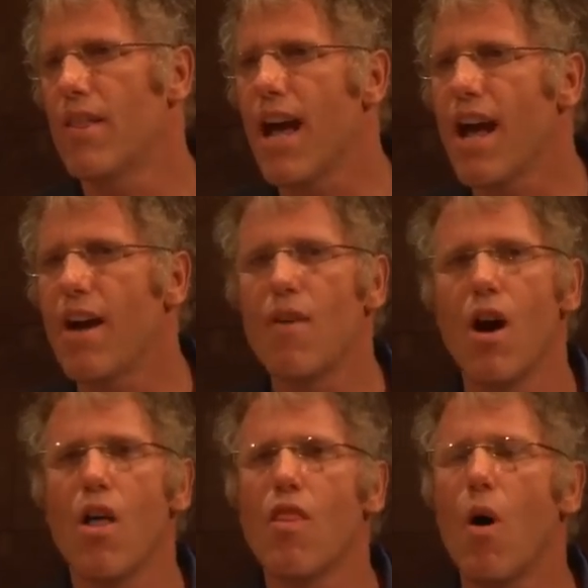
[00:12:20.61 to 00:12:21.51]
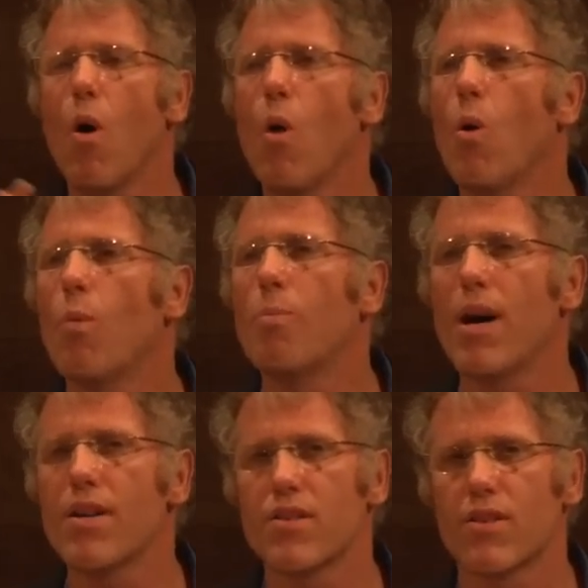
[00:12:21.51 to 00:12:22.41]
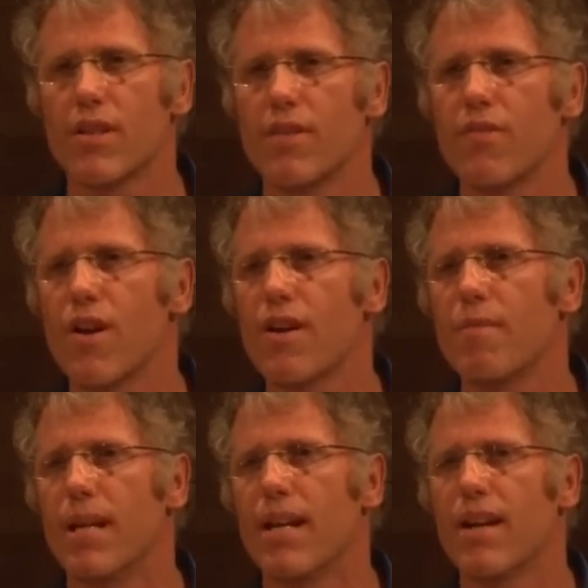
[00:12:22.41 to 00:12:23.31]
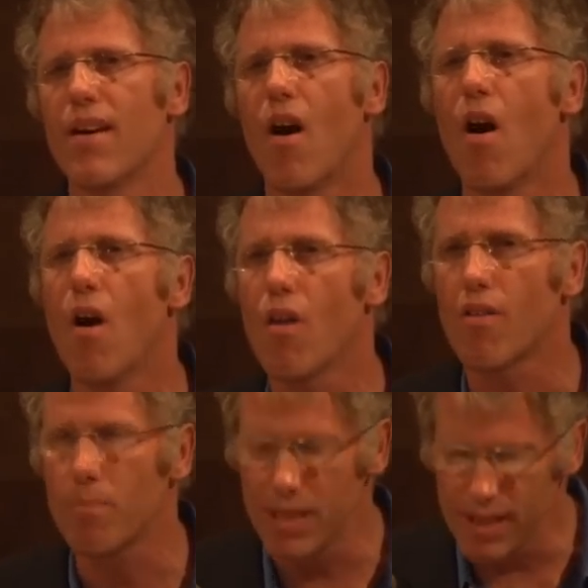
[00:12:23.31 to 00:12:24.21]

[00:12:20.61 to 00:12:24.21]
that I have the whole puzzle in front of me, all the